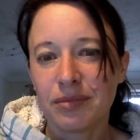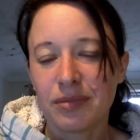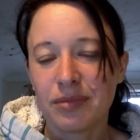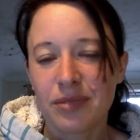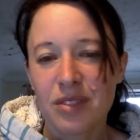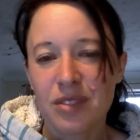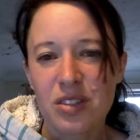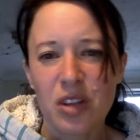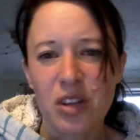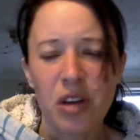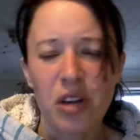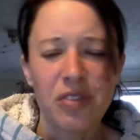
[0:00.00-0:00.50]

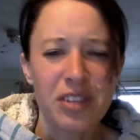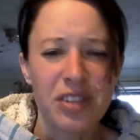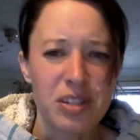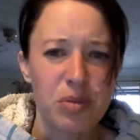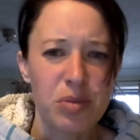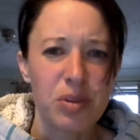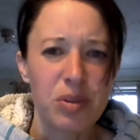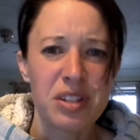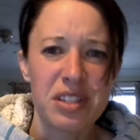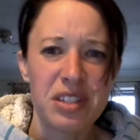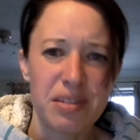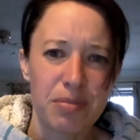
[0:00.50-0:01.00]
So this
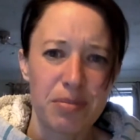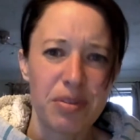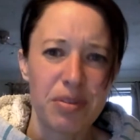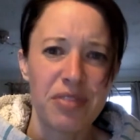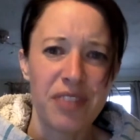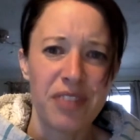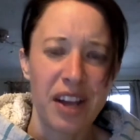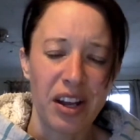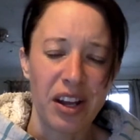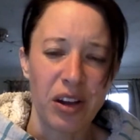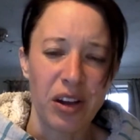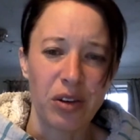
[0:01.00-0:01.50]
word
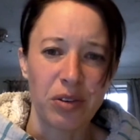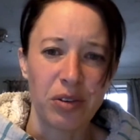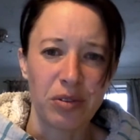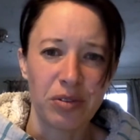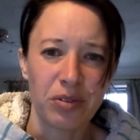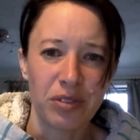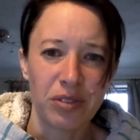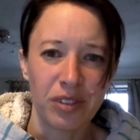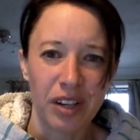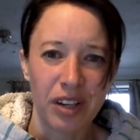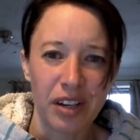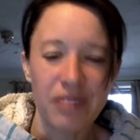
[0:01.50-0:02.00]
sympatheo,
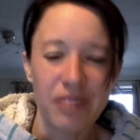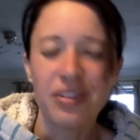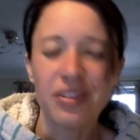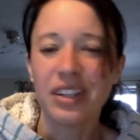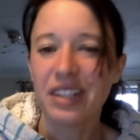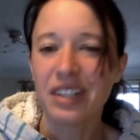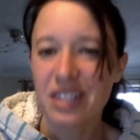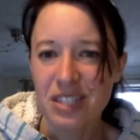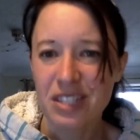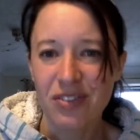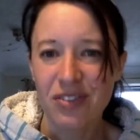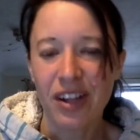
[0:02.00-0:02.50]
I
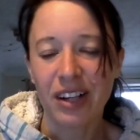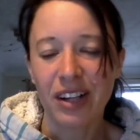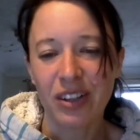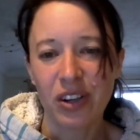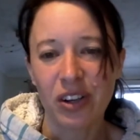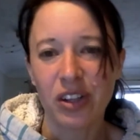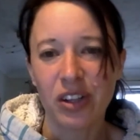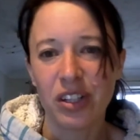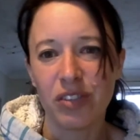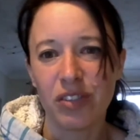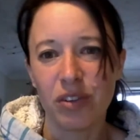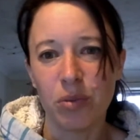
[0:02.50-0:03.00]
think, is that
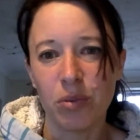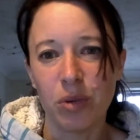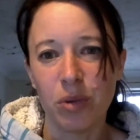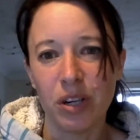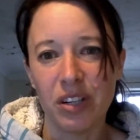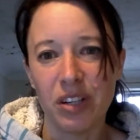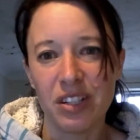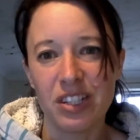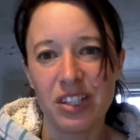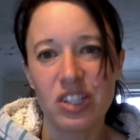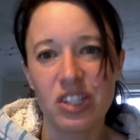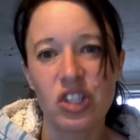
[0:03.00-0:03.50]
kind of a word.
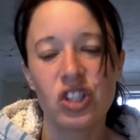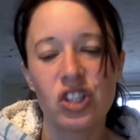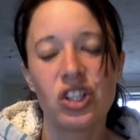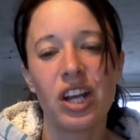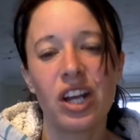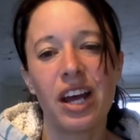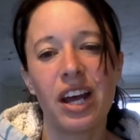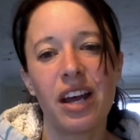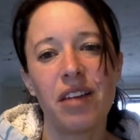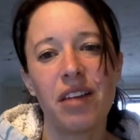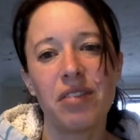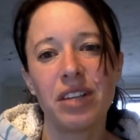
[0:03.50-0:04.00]
It's
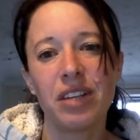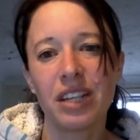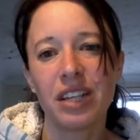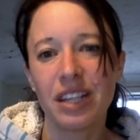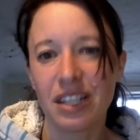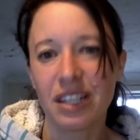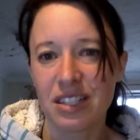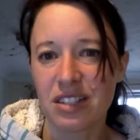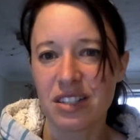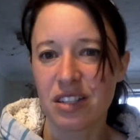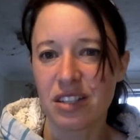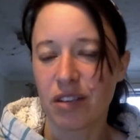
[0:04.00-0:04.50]
sharing
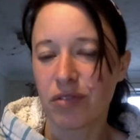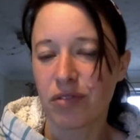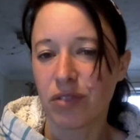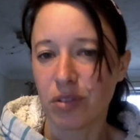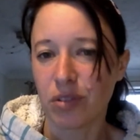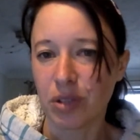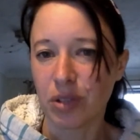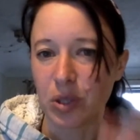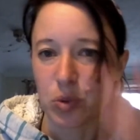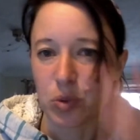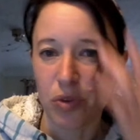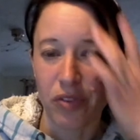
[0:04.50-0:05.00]
in
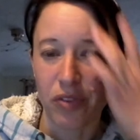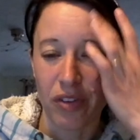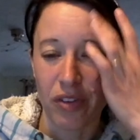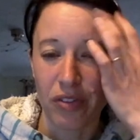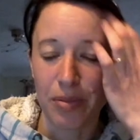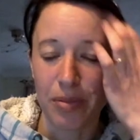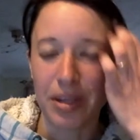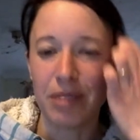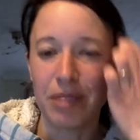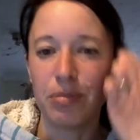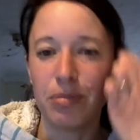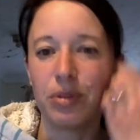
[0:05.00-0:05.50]
sufferings with other
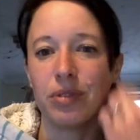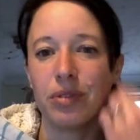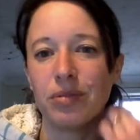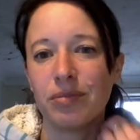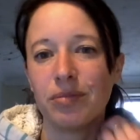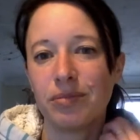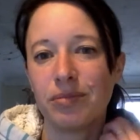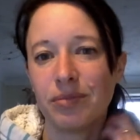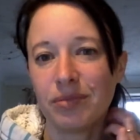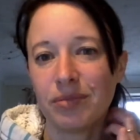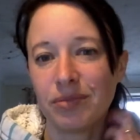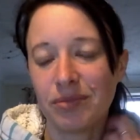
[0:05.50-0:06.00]
people.
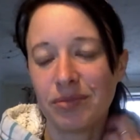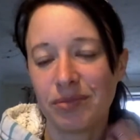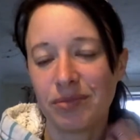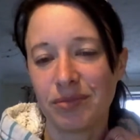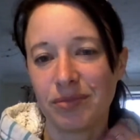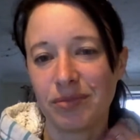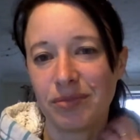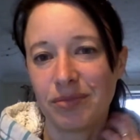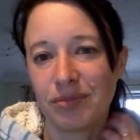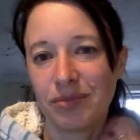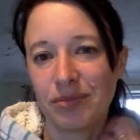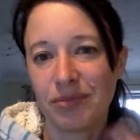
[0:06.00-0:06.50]

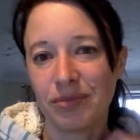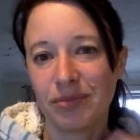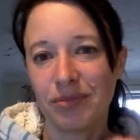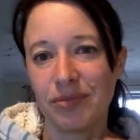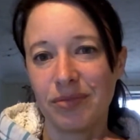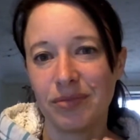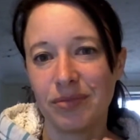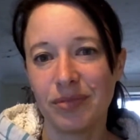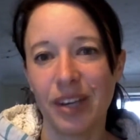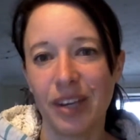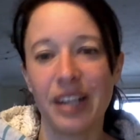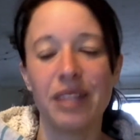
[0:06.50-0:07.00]

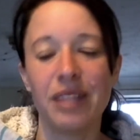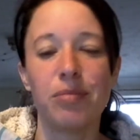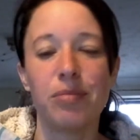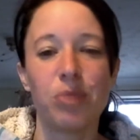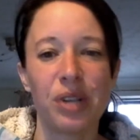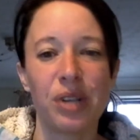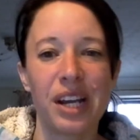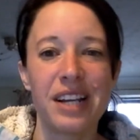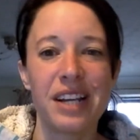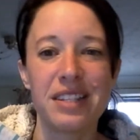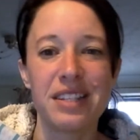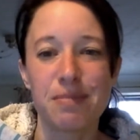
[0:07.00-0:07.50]
And in
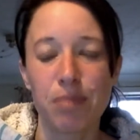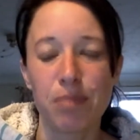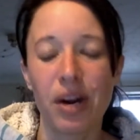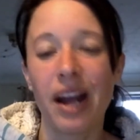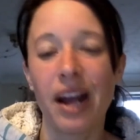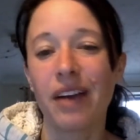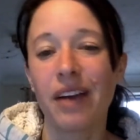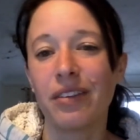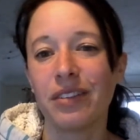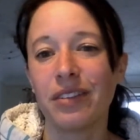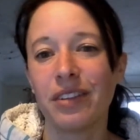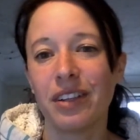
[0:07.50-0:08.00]

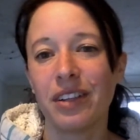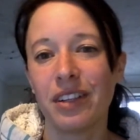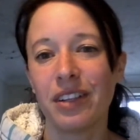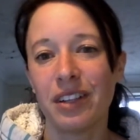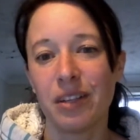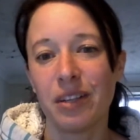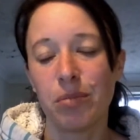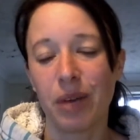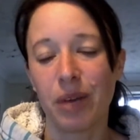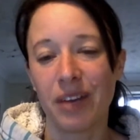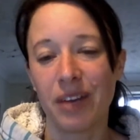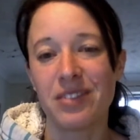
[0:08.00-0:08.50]
Brené
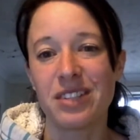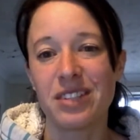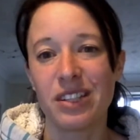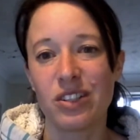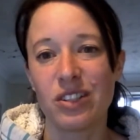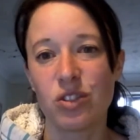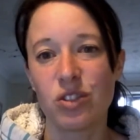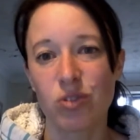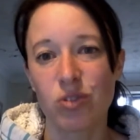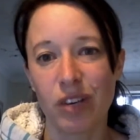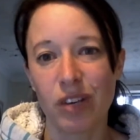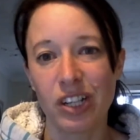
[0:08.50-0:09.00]
Brown's
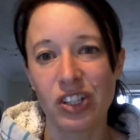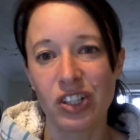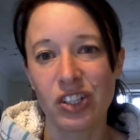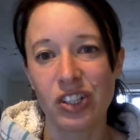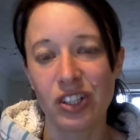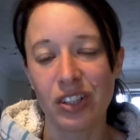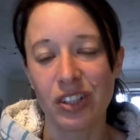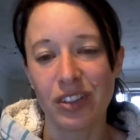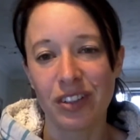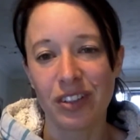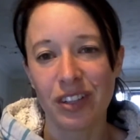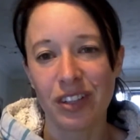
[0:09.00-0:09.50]

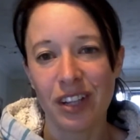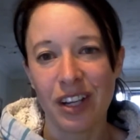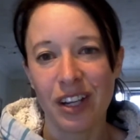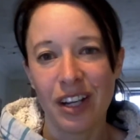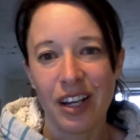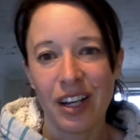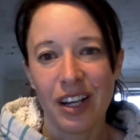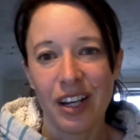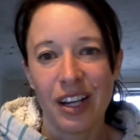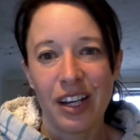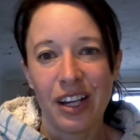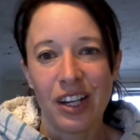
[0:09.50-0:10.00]
illustration,
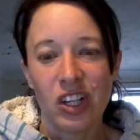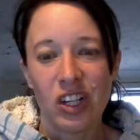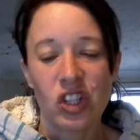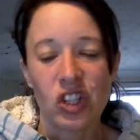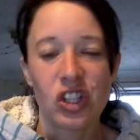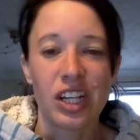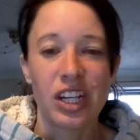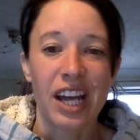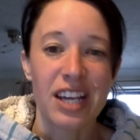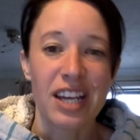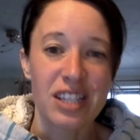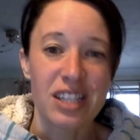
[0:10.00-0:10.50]
she
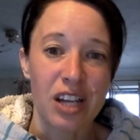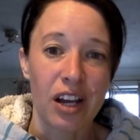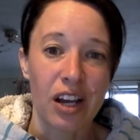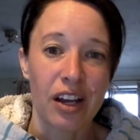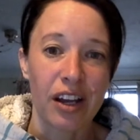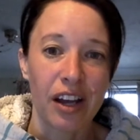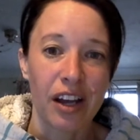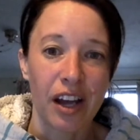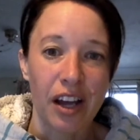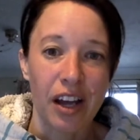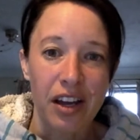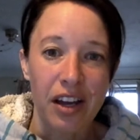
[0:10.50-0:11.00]
has
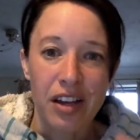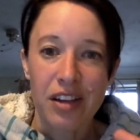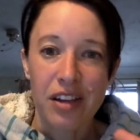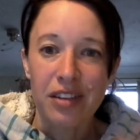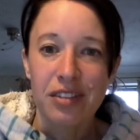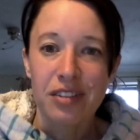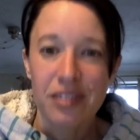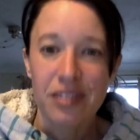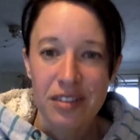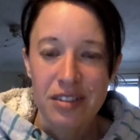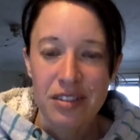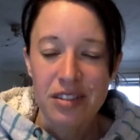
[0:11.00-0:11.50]

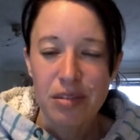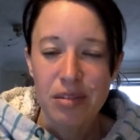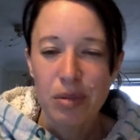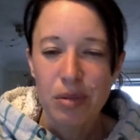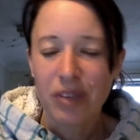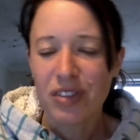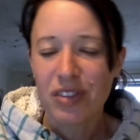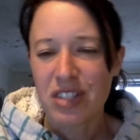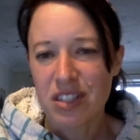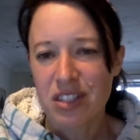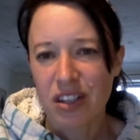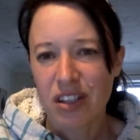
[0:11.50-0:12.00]
somebody
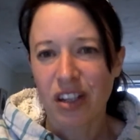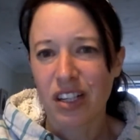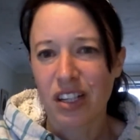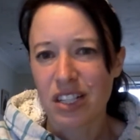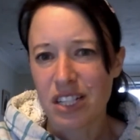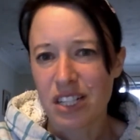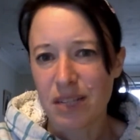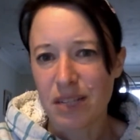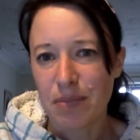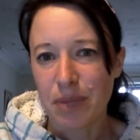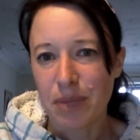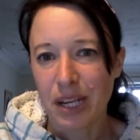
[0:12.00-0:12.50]
that's stuck in a
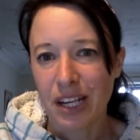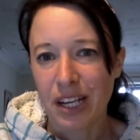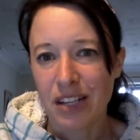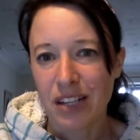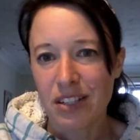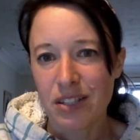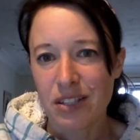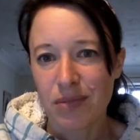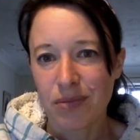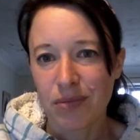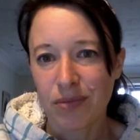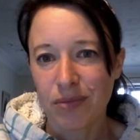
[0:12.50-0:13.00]
deep pit.